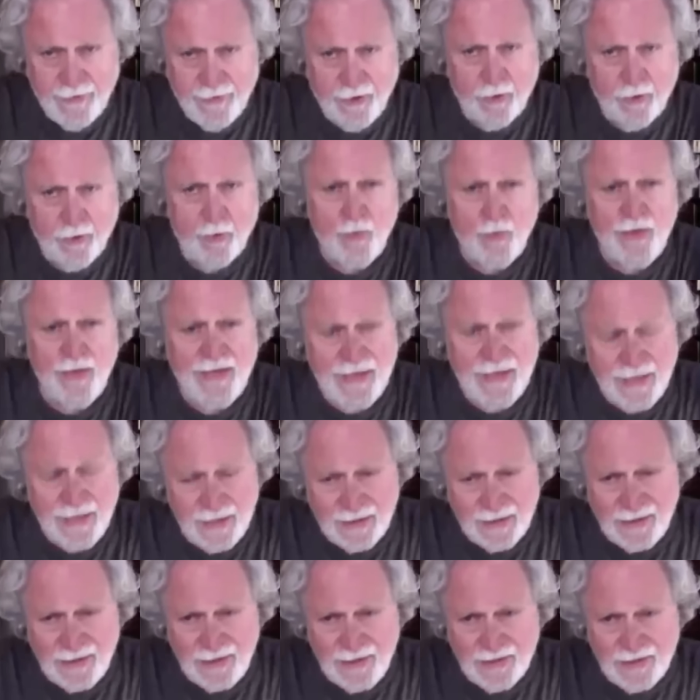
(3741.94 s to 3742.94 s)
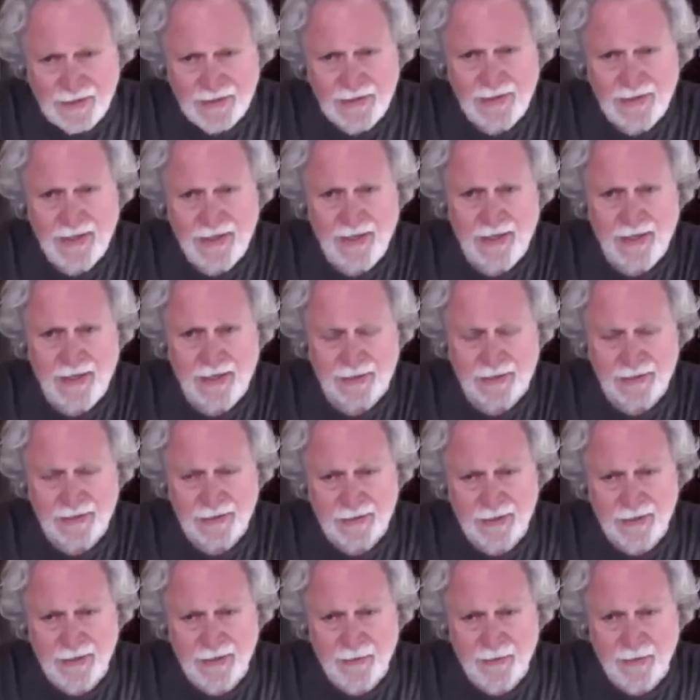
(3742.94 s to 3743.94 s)
they're reading these
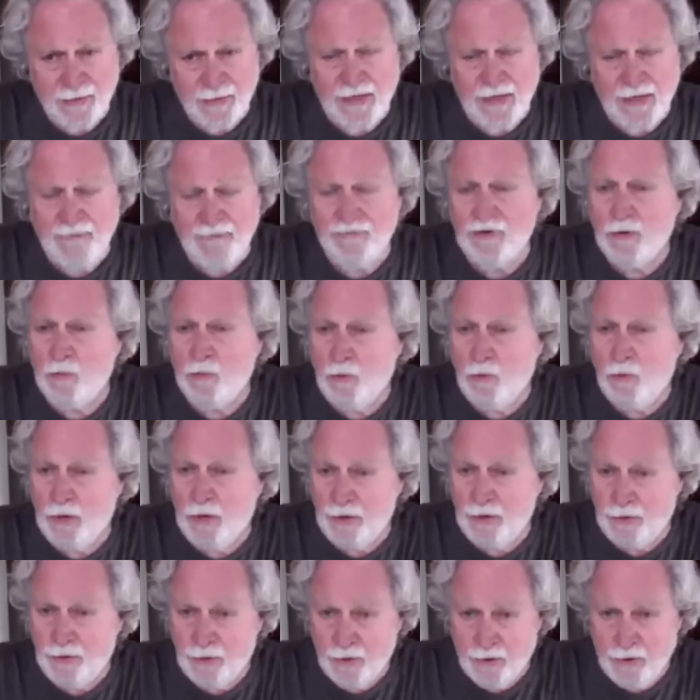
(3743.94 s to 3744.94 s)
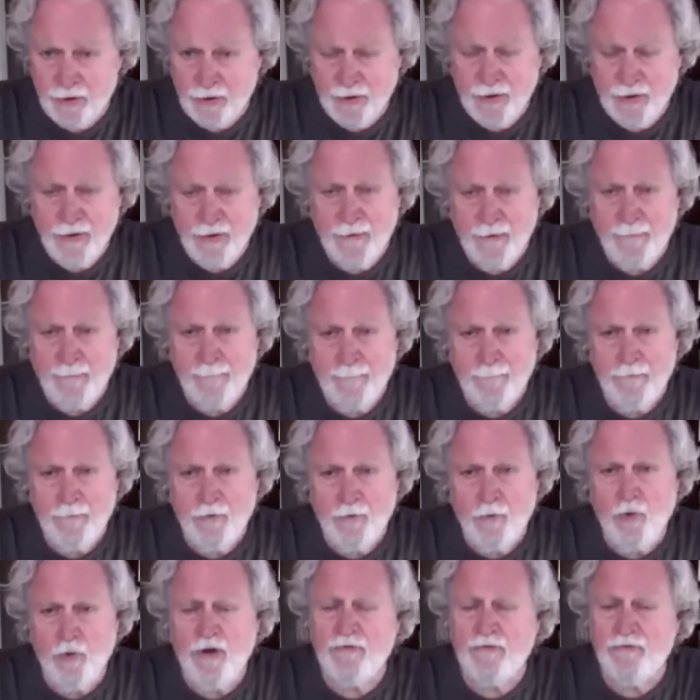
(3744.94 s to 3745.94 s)
texts, and we have to wonder
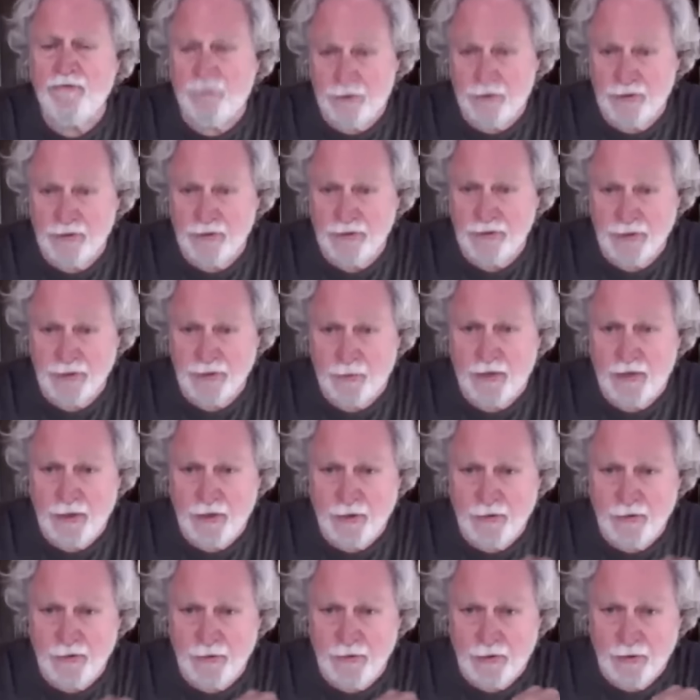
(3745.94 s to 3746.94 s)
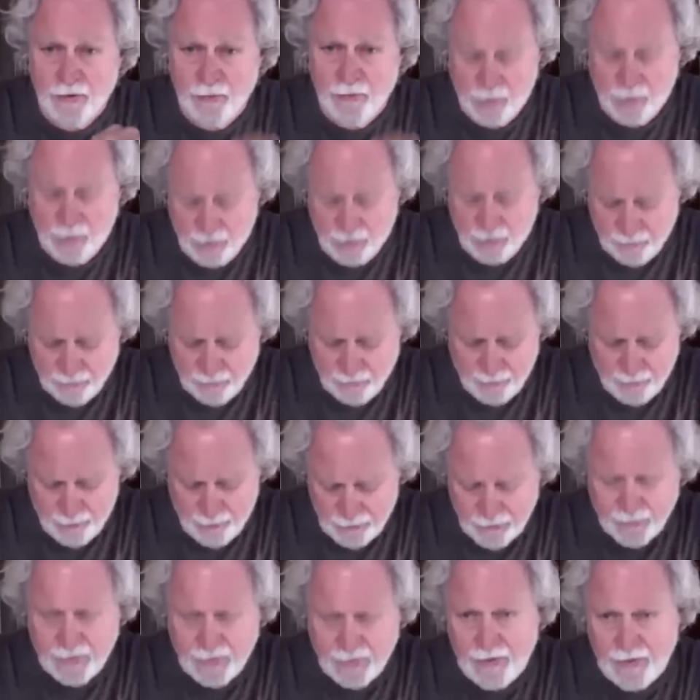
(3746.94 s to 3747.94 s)
what version. We know the Qumran
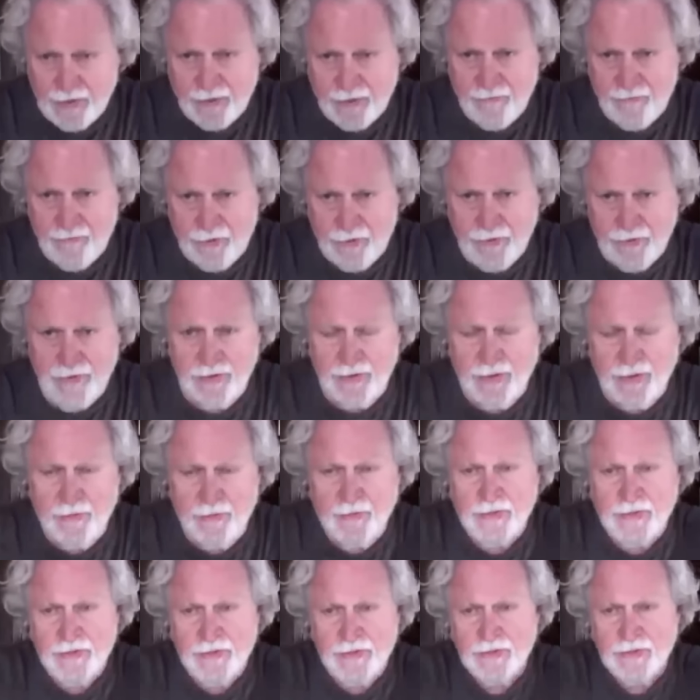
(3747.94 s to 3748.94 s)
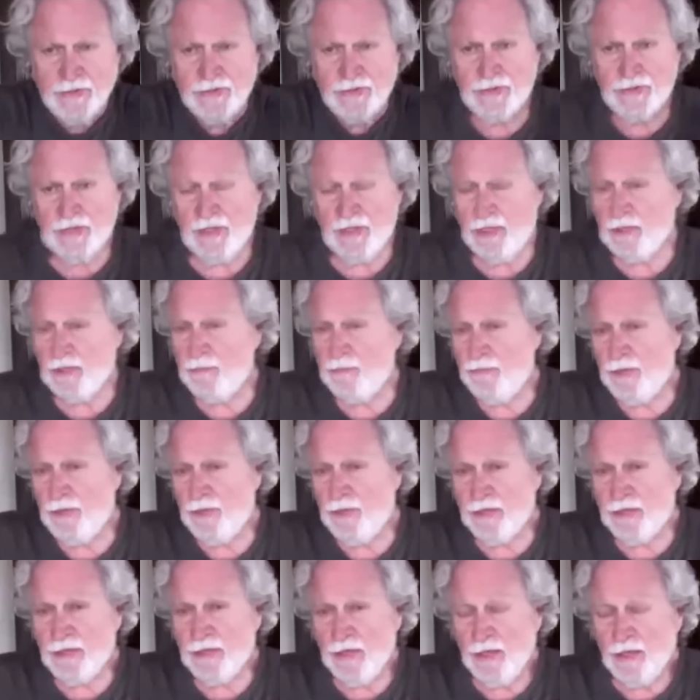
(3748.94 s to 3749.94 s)
group was reading the version that we just studied,
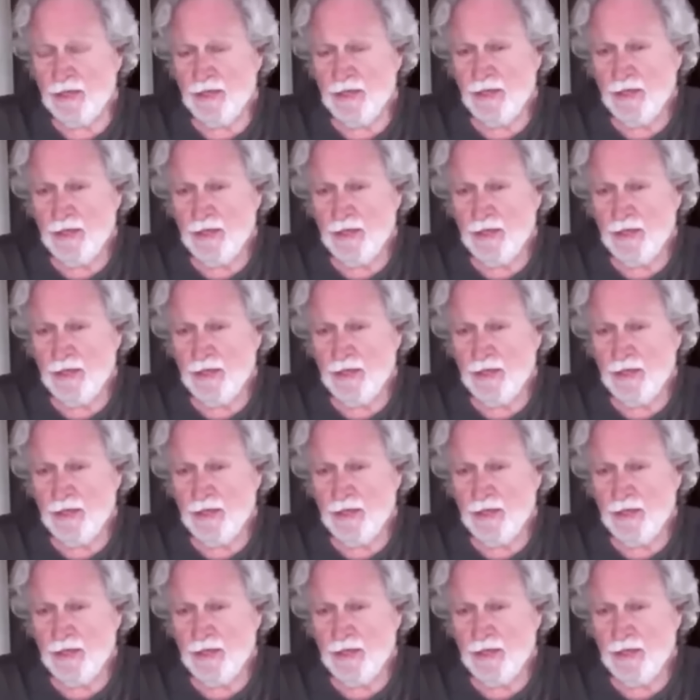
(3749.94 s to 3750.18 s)
but